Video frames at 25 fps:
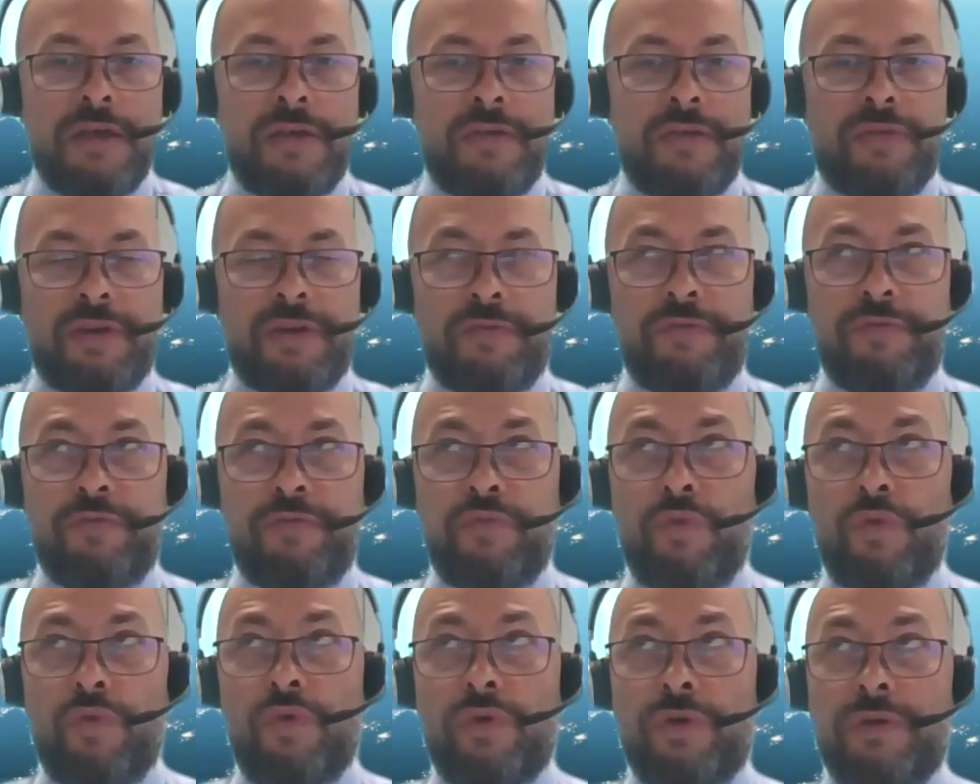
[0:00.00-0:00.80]

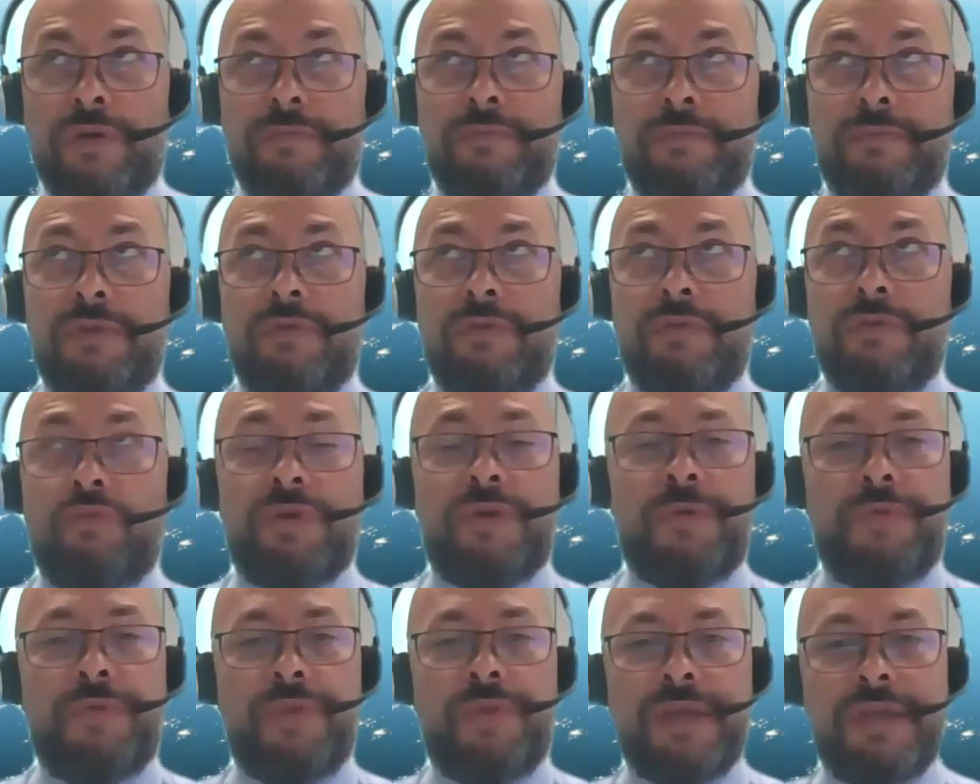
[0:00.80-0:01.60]
Therefore,
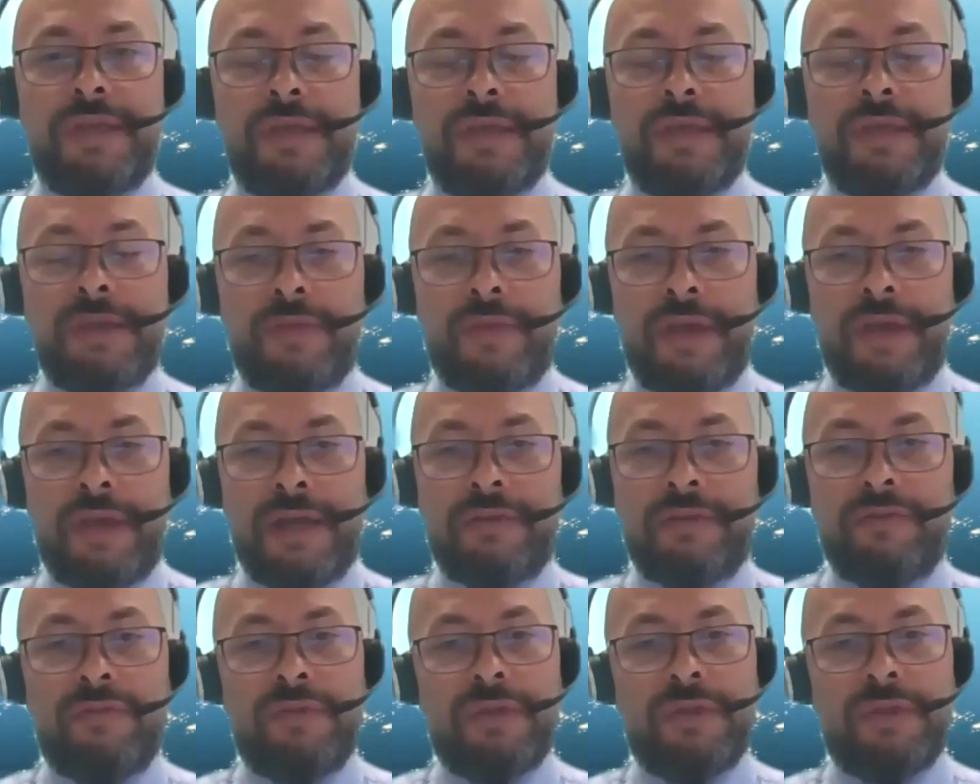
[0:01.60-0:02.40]
we're thinking
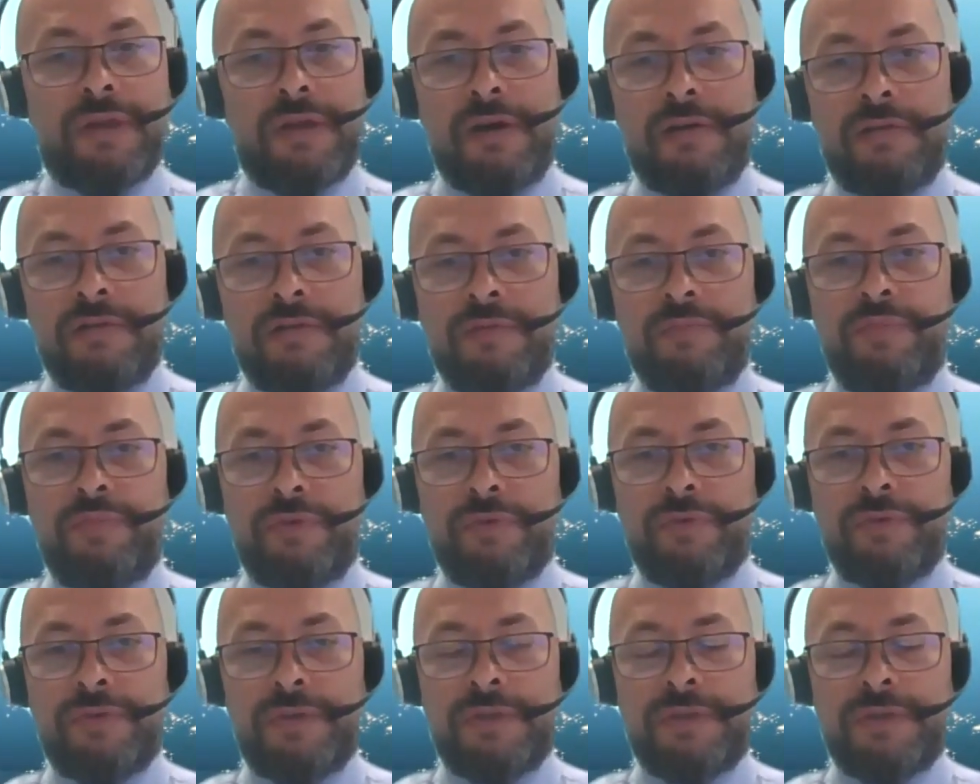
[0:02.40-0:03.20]
that the current
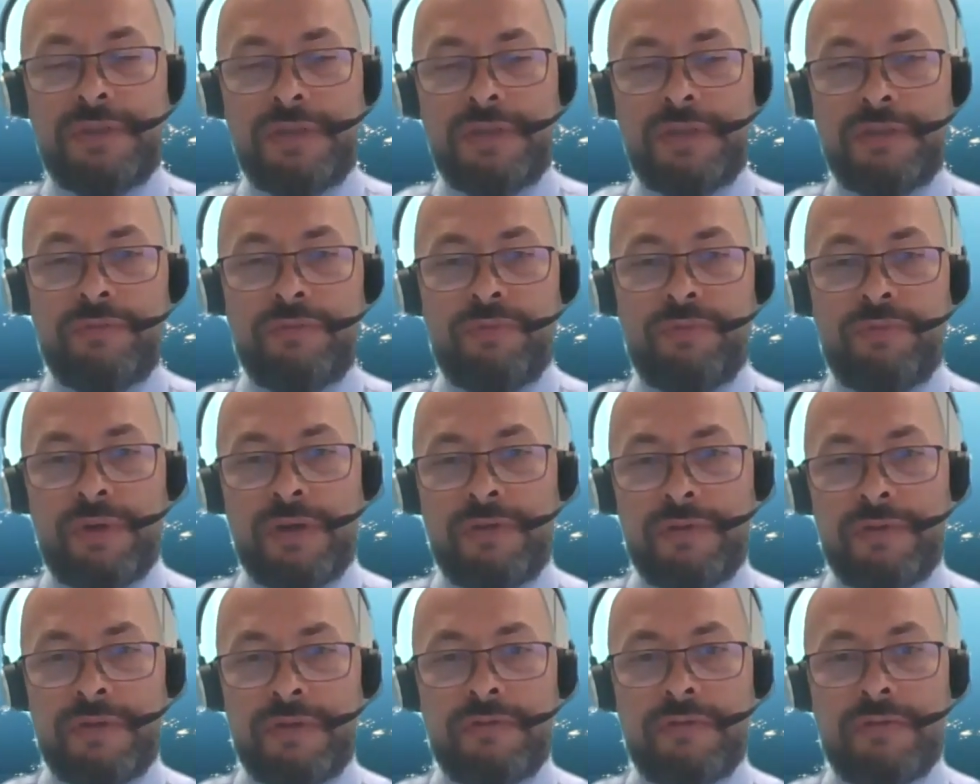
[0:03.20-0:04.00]
processes
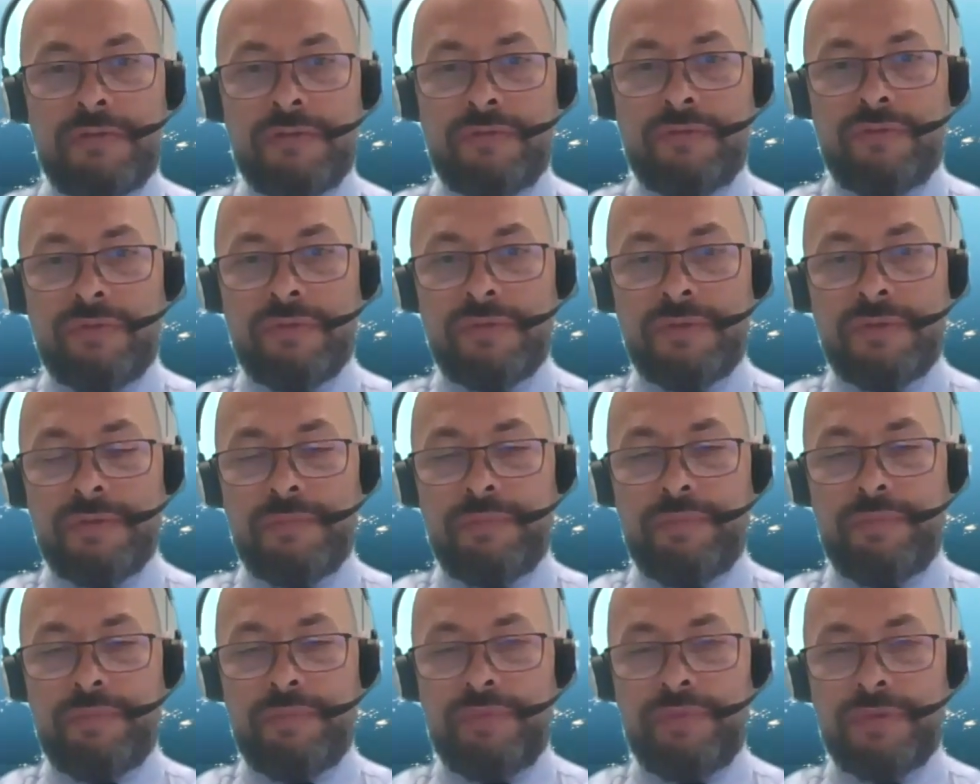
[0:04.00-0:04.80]
where EUROCONTROL
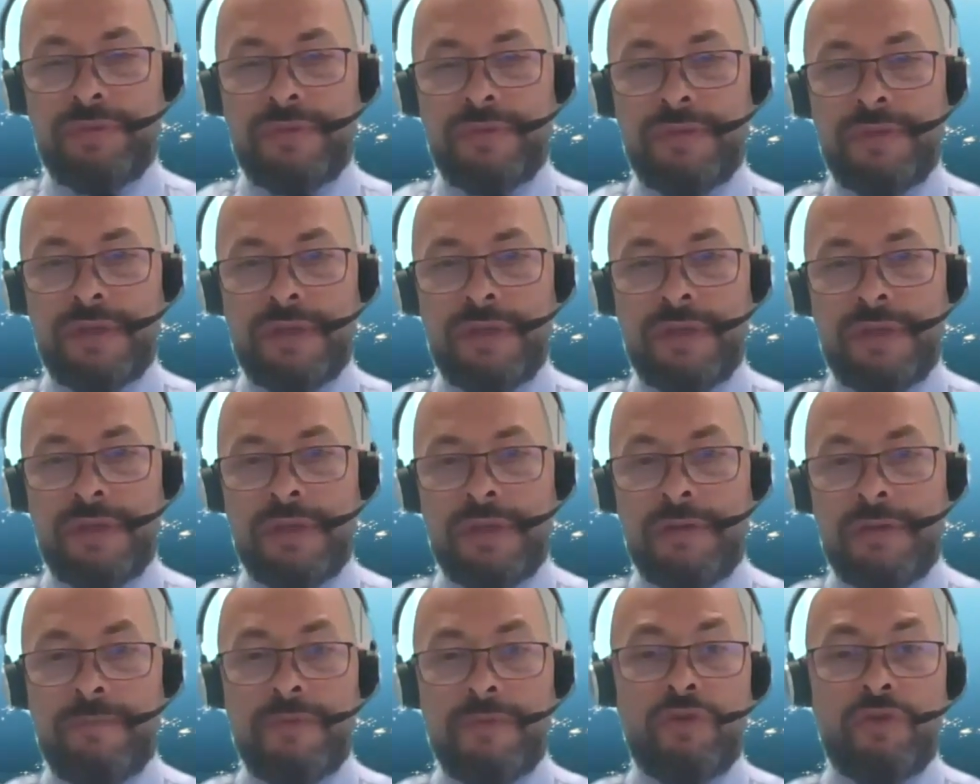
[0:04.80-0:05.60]
supports
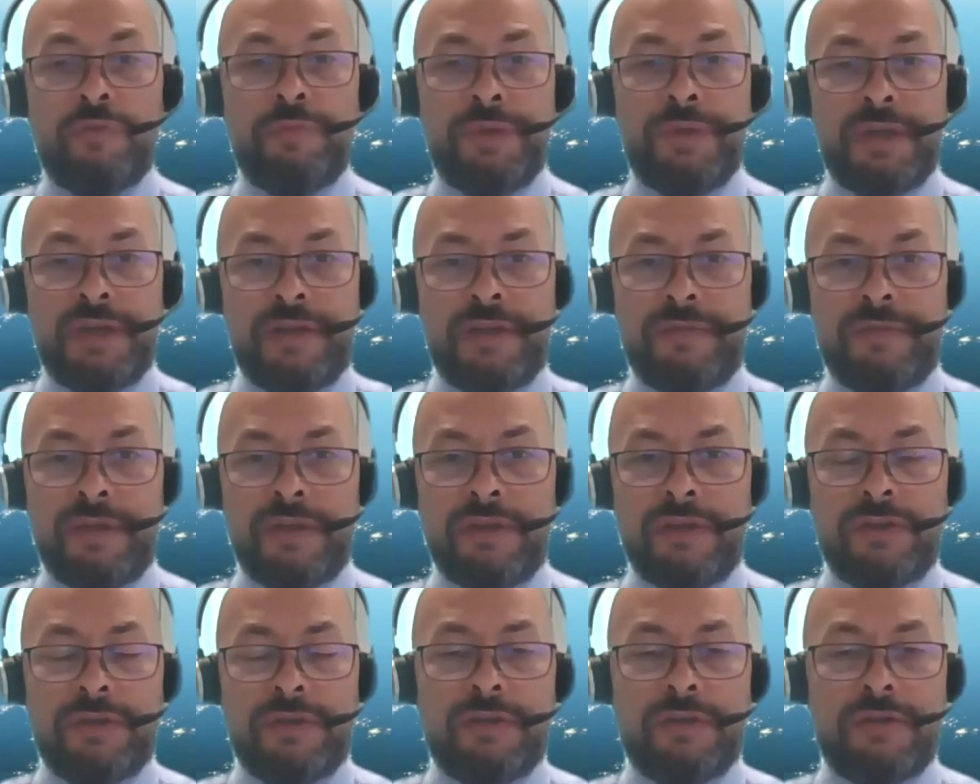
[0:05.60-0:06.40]
the European
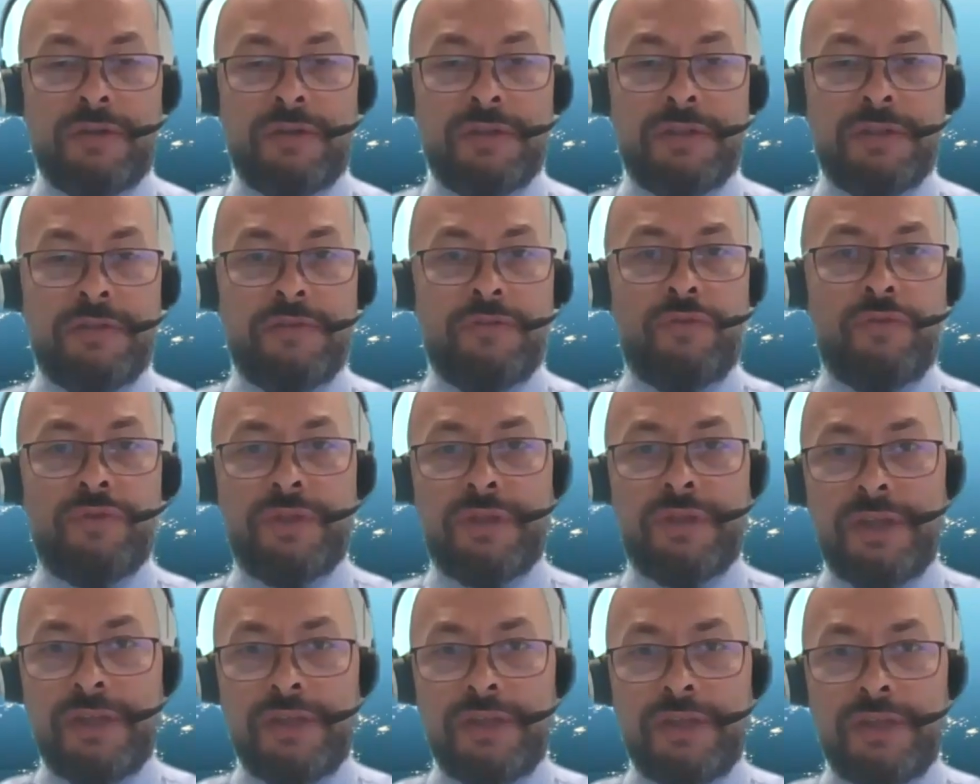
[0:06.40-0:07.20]
Aviation Crisis
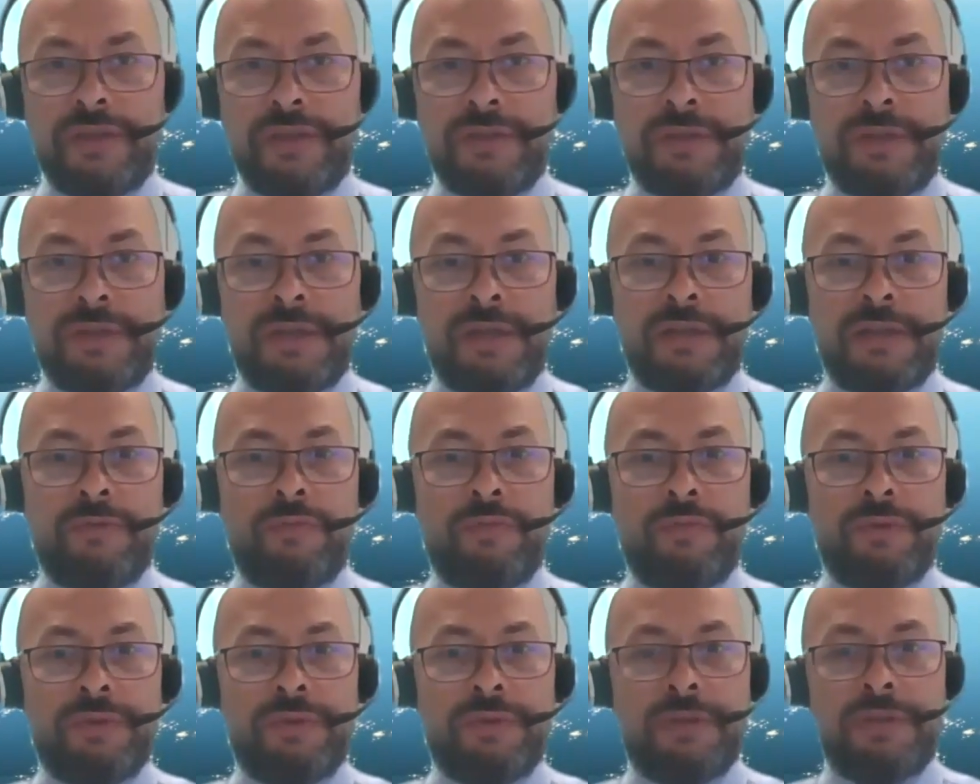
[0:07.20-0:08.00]
Coordination Cell
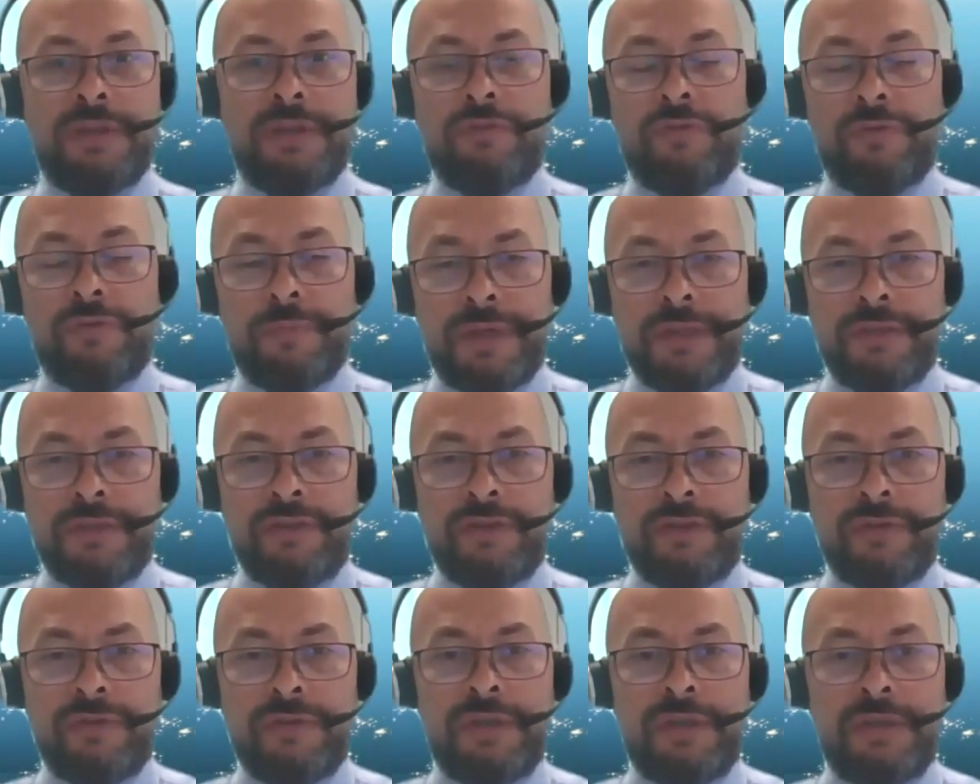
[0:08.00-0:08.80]
and what the network
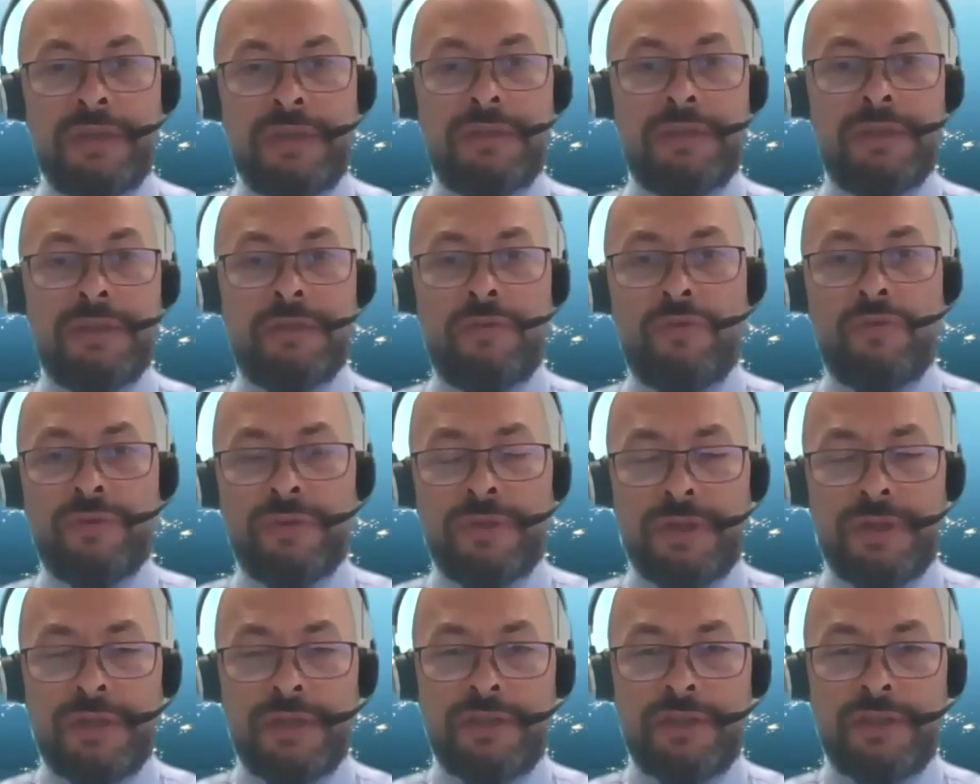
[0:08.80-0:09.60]
manager does in
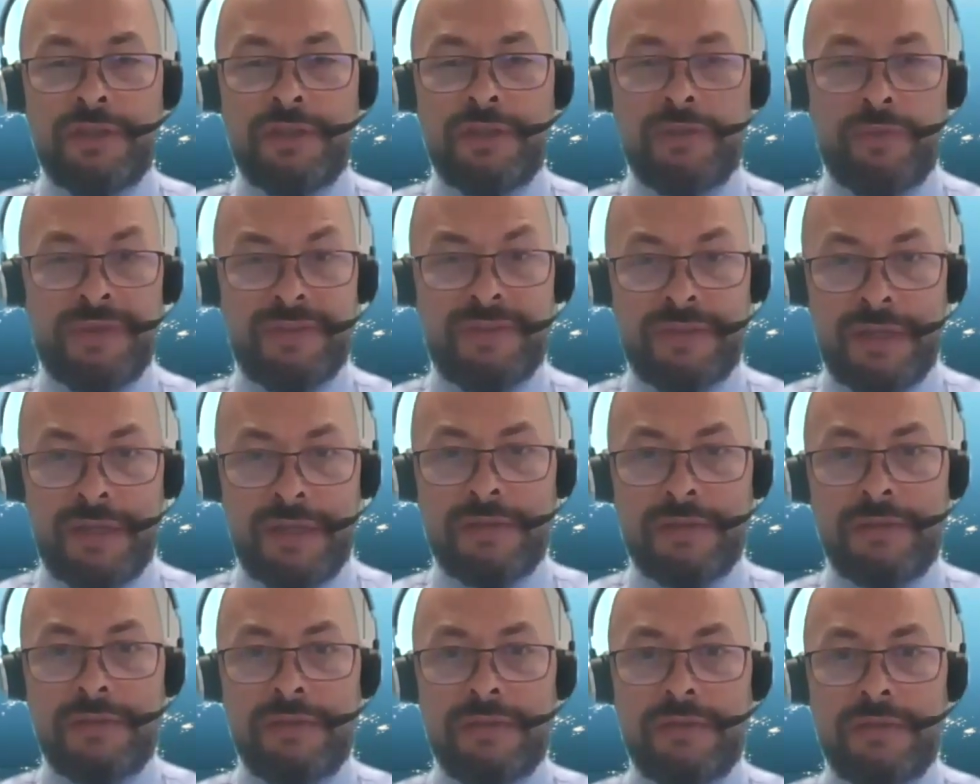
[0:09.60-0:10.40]
coordination with
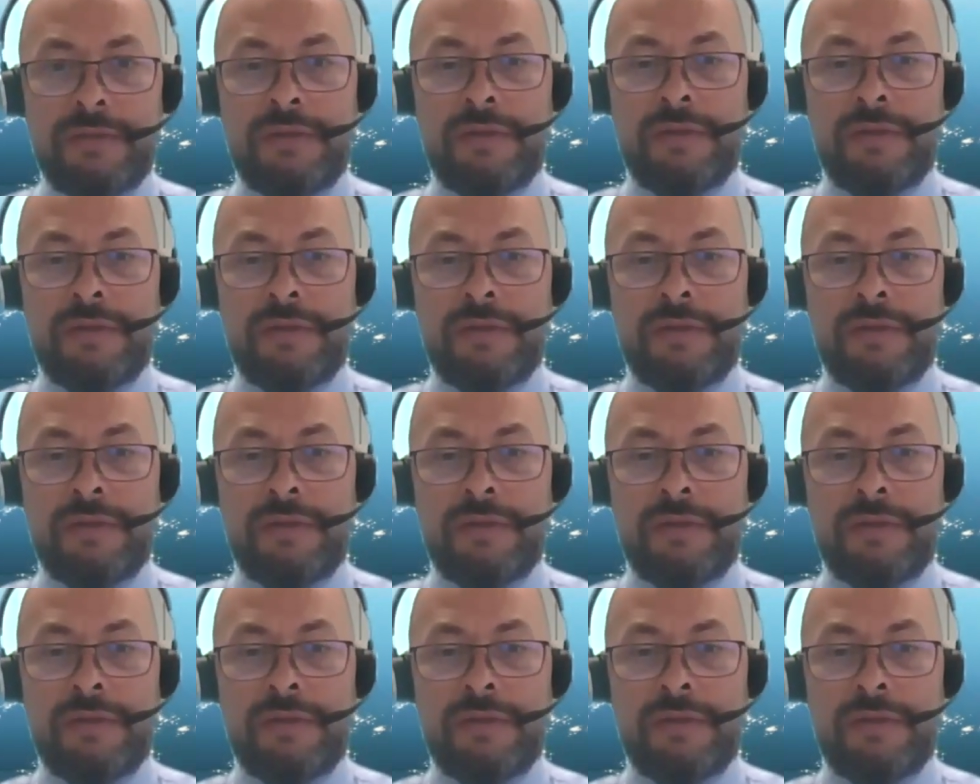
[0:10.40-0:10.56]
states,